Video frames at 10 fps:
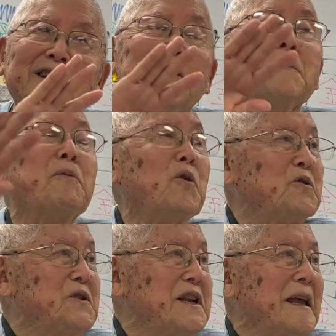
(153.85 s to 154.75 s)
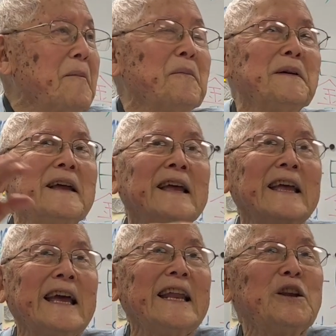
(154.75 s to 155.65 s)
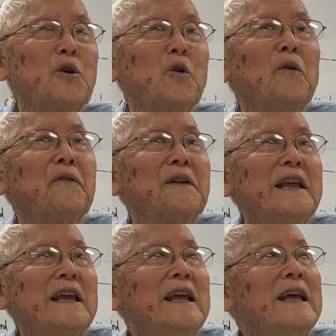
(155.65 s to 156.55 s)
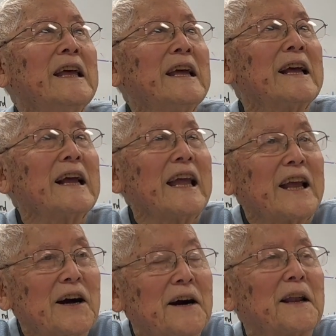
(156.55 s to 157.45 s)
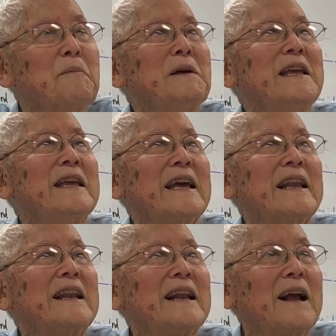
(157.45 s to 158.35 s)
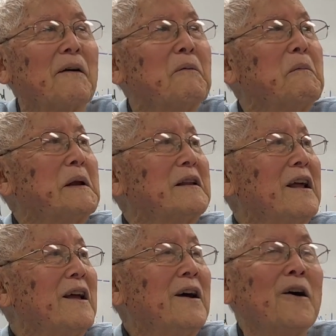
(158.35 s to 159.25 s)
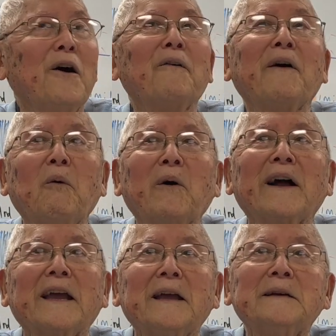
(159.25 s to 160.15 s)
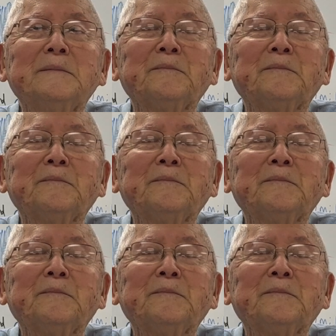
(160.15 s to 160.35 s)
deposed him, and took over the economy and the government of Hawaii.